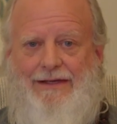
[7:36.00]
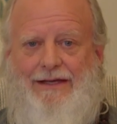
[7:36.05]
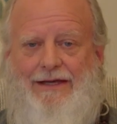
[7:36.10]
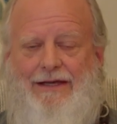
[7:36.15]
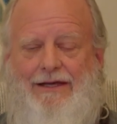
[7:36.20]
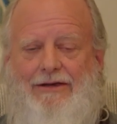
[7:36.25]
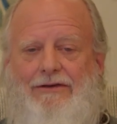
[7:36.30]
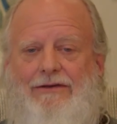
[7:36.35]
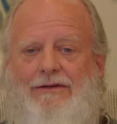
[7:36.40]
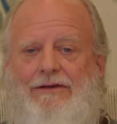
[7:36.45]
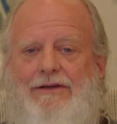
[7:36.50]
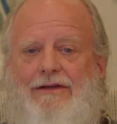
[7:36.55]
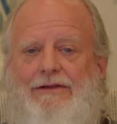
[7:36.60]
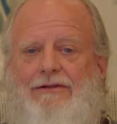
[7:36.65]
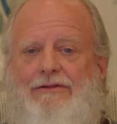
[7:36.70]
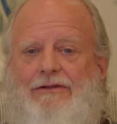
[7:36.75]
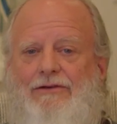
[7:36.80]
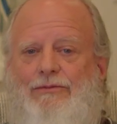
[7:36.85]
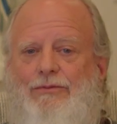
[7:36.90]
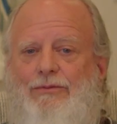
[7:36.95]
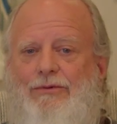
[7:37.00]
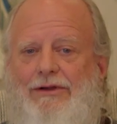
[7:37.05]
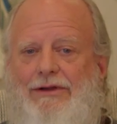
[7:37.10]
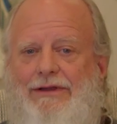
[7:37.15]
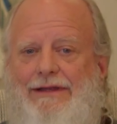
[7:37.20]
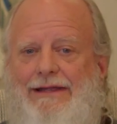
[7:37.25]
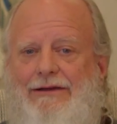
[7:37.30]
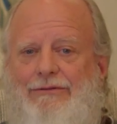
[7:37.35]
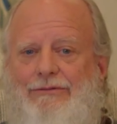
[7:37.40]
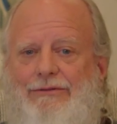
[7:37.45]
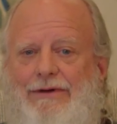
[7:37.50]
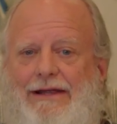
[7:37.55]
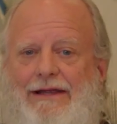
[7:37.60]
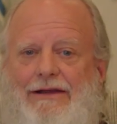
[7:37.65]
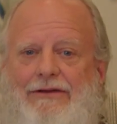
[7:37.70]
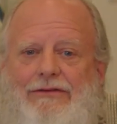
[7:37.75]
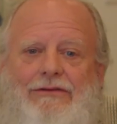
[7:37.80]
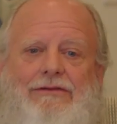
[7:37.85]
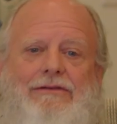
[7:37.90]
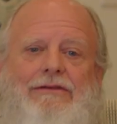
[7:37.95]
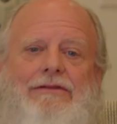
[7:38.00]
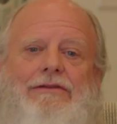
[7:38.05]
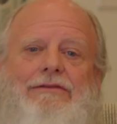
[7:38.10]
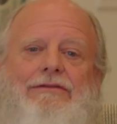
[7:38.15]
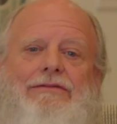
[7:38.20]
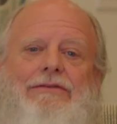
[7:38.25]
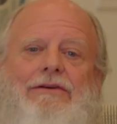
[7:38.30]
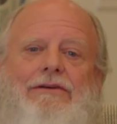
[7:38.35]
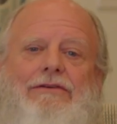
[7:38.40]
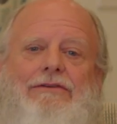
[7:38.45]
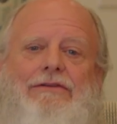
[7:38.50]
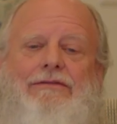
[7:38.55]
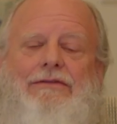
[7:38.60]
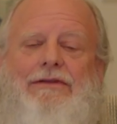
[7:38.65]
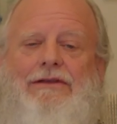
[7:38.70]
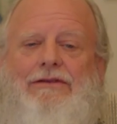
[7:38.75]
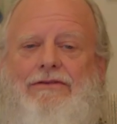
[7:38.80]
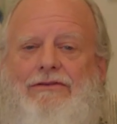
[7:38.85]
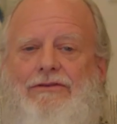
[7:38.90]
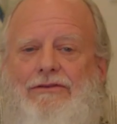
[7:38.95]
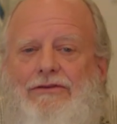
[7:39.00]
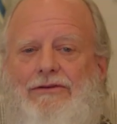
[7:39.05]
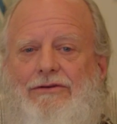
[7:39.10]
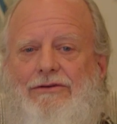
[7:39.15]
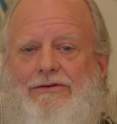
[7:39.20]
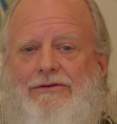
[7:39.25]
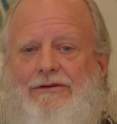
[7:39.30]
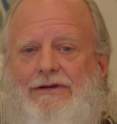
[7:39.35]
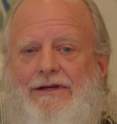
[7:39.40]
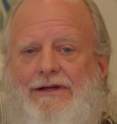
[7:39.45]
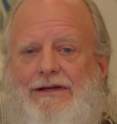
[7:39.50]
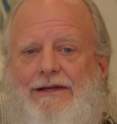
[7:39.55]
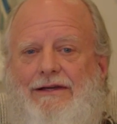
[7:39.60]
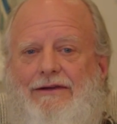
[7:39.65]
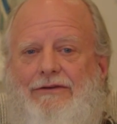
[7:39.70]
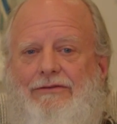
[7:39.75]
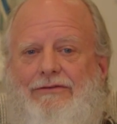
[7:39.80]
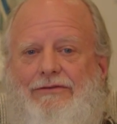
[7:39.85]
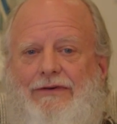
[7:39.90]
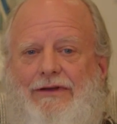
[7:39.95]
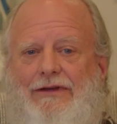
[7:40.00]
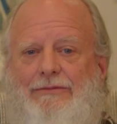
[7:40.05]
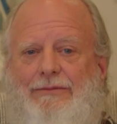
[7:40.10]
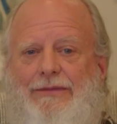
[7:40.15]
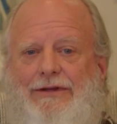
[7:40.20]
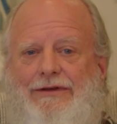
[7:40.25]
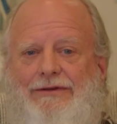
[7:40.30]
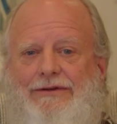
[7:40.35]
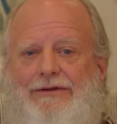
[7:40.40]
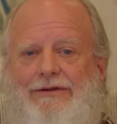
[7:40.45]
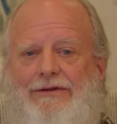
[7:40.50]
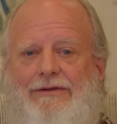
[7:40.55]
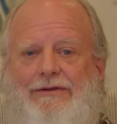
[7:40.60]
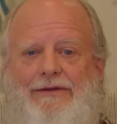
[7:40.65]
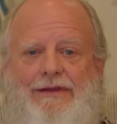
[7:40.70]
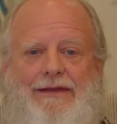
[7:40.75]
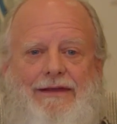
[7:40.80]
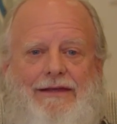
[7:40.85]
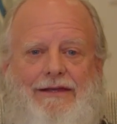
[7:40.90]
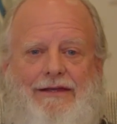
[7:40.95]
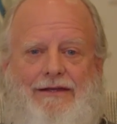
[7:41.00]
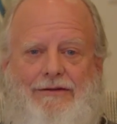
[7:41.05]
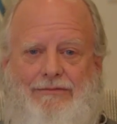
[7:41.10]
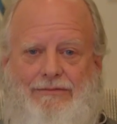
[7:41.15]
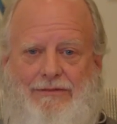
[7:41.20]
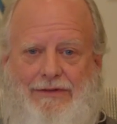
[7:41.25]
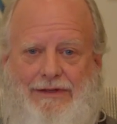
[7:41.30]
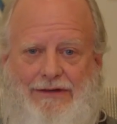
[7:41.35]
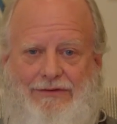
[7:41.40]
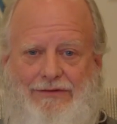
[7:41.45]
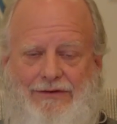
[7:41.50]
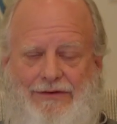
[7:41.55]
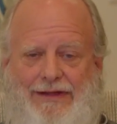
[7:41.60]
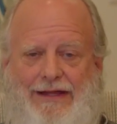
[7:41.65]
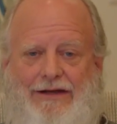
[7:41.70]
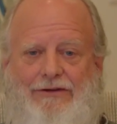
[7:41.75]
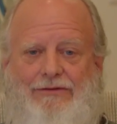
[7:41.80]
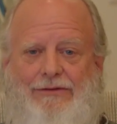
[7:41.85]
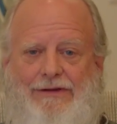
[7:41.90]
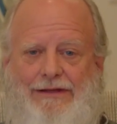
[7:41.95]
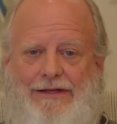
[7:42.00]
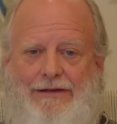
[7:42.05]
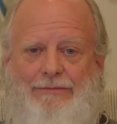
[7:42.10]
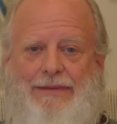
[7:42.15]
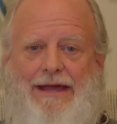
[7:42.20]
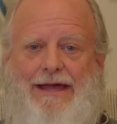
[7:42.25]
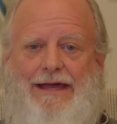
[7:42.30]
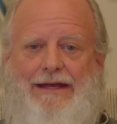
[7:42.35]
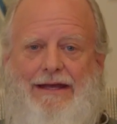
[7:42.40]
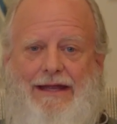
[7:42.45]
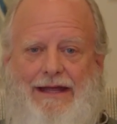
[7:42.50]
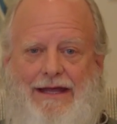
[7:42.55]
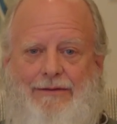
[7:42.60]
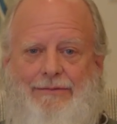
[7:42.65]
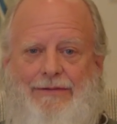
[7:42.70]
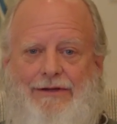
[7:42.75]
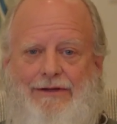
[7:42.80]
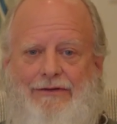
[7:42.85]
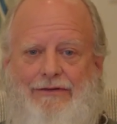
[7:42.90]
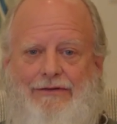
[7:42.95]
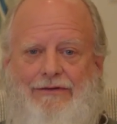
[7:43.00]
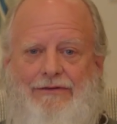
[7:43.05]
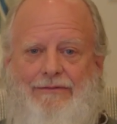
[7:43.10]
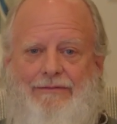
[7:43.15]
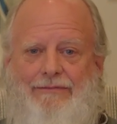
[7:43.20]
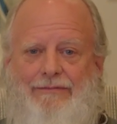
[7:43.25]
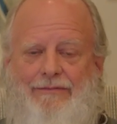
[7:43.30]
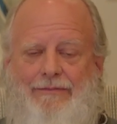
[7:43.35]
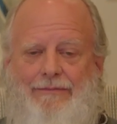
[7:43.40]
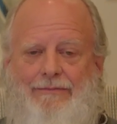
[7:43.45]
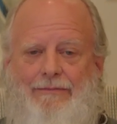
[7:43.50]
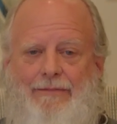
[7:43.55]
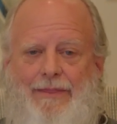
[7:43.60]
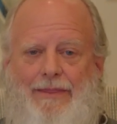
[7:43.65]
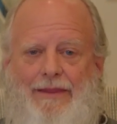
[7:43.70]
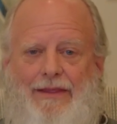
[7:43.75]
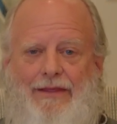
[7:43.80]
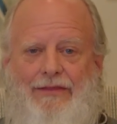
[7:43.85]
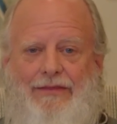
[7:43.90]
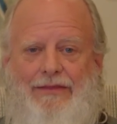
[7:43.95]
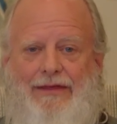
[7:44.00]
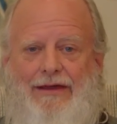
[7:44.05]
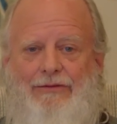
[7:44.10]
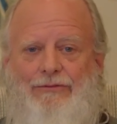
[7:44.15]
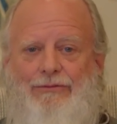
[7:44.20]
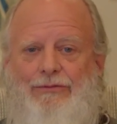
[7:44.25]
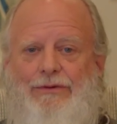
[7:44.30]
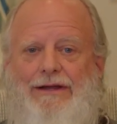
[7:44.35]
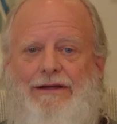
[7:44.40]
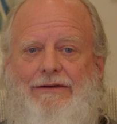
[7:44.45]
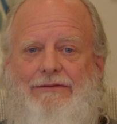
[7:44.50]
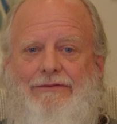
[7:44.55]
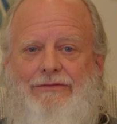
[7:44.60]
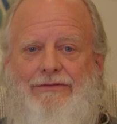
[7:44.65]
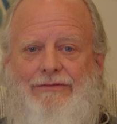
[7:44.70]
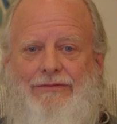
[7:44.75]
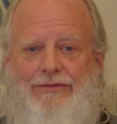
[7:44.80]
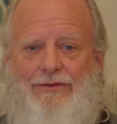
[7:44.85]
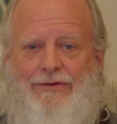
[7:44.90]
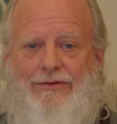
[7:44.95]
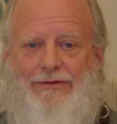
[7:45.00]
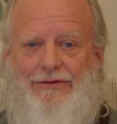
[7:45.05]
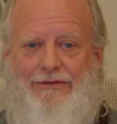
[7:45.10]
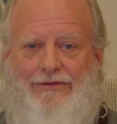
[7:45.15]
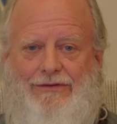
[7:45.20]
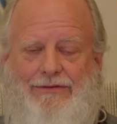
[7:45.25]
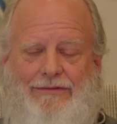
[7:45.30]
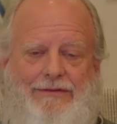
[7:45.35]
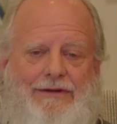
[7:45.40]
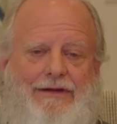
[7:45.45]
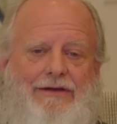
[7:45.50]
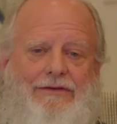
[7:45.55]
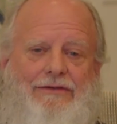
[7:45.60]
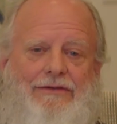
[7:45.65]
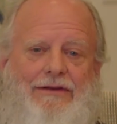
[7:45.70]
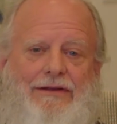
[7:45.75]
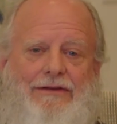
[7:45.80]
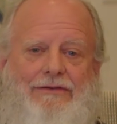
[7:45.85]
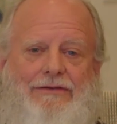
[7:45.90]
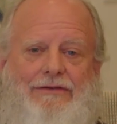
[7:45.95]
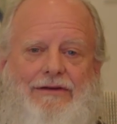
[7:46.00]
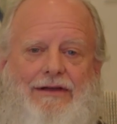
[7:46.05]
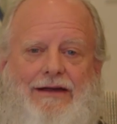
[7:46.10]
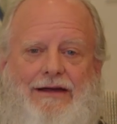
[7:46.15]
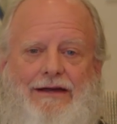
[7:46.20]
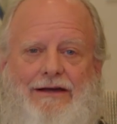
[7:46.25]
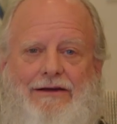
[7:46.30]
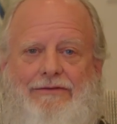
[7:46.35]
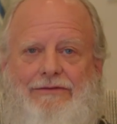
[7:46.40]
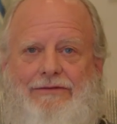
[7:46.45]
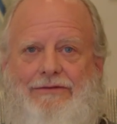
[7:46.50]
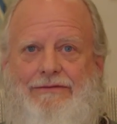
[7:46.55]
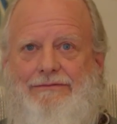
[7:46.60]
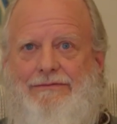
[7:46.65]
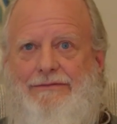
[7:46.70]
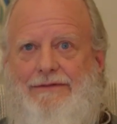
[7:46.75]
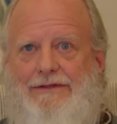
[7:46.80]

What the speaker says: And this will erase the first of these two fundamental intellectually bad habits that reinforce a sense of